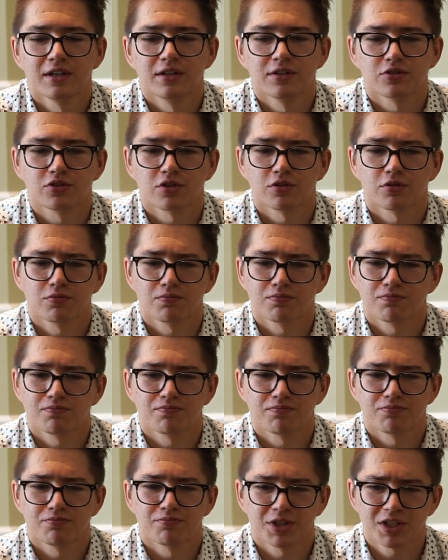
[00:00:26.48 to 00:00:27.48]
So
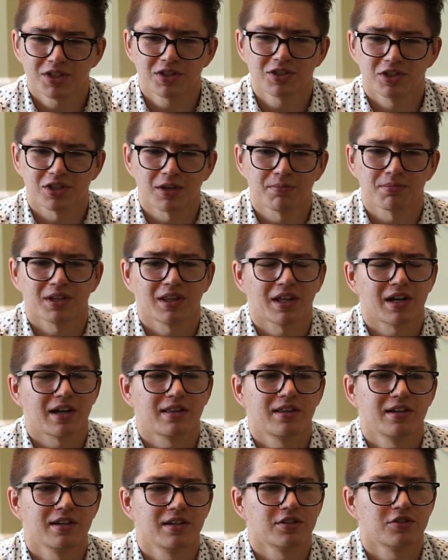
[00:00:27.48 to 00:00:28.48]
this is something that
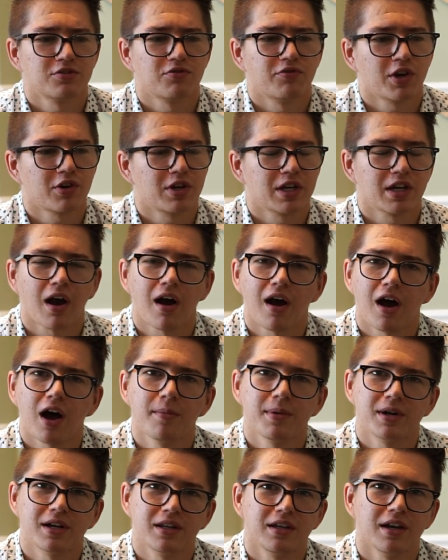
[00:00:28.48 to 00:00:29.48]
I think is very
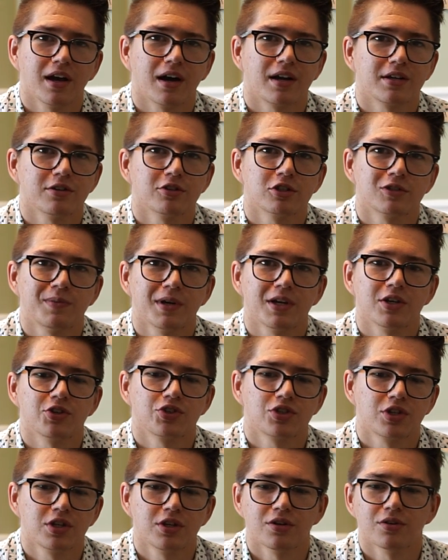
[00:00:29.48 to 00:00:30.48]
common in the audio
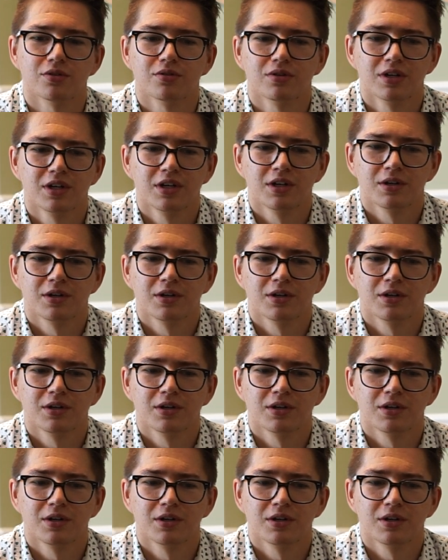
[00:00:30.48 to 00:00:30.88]
space too.